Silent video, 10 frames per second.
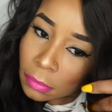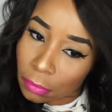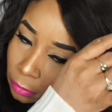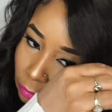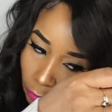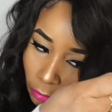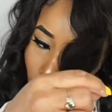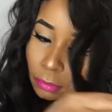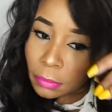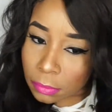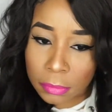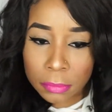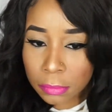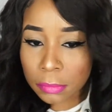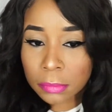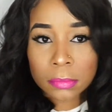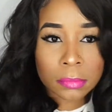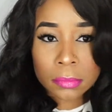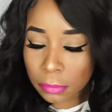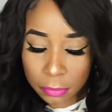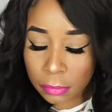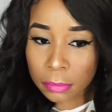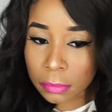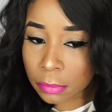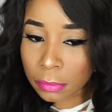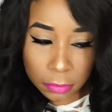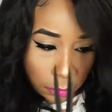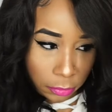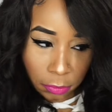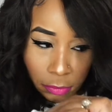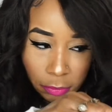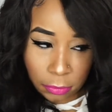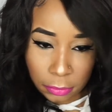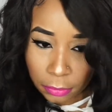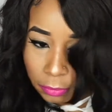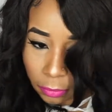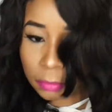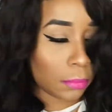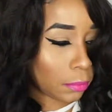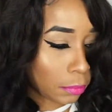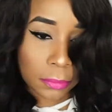layers, so I'm cutting some layers into it. Yes, I'm using the